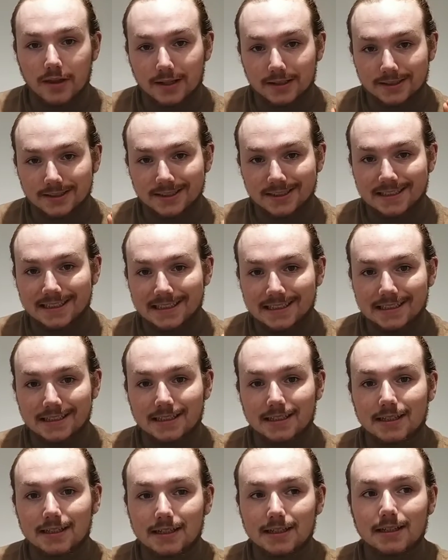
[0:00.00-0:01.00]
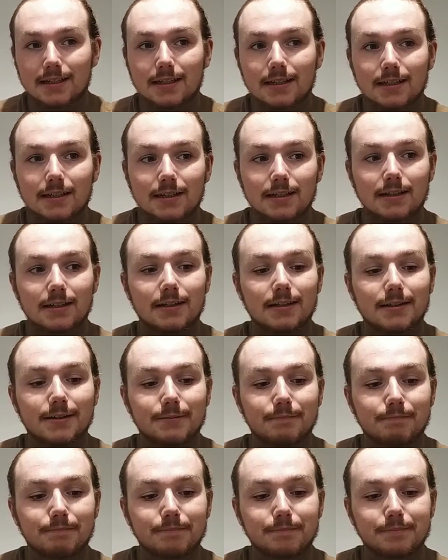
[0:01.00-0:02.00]
that seed
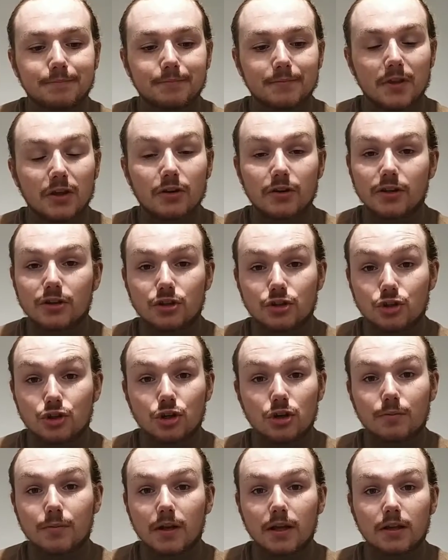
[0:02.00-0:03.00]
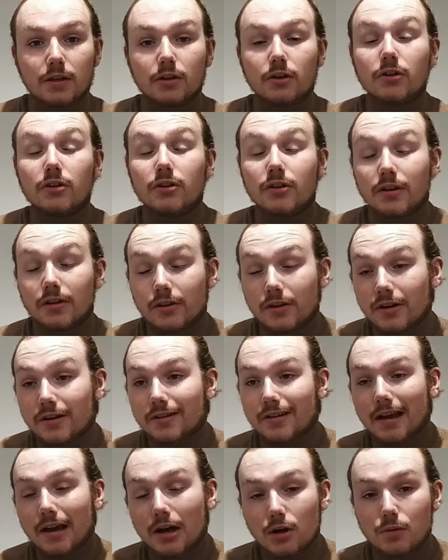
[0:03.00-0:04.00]
that you need to germinate. You need
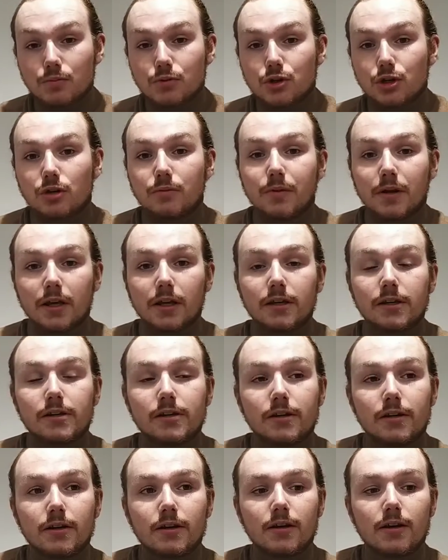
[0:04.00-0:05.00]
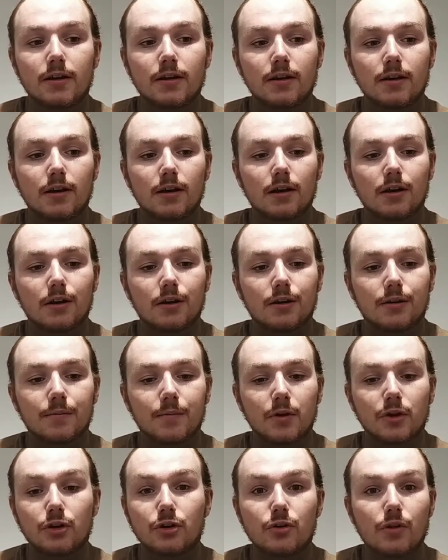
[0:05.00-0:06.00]
to help germinate.
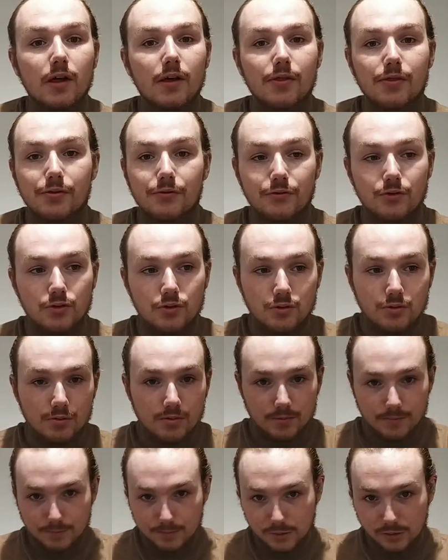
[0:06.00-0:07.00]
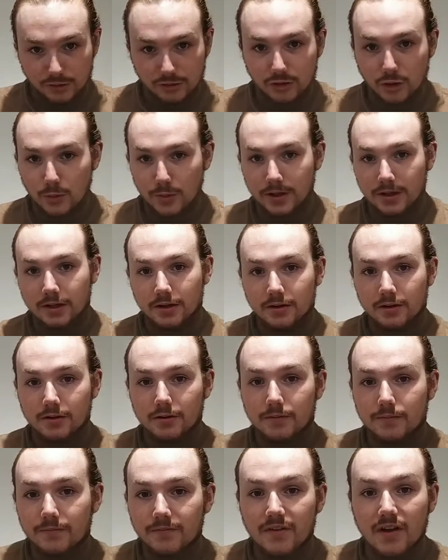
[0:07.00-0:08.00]
You do that through pursuing
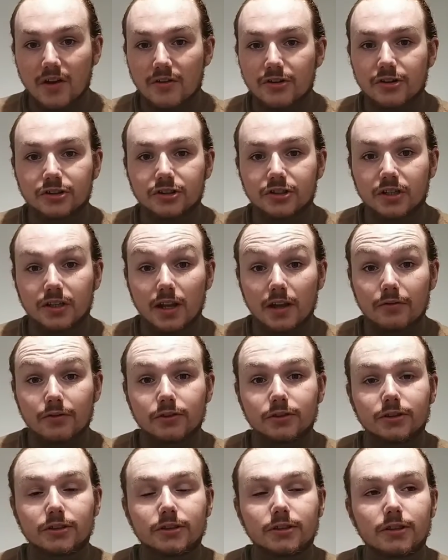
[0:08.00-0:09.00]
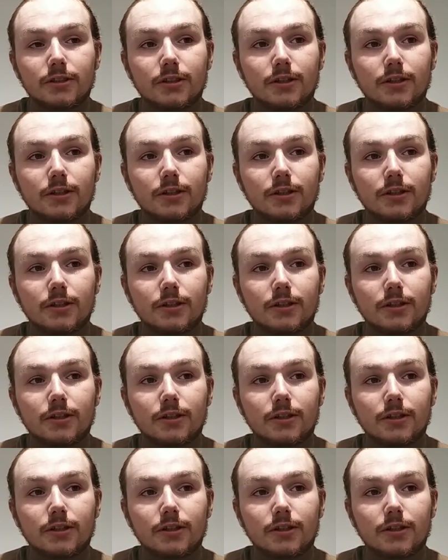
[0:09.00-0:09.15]
various endeavours,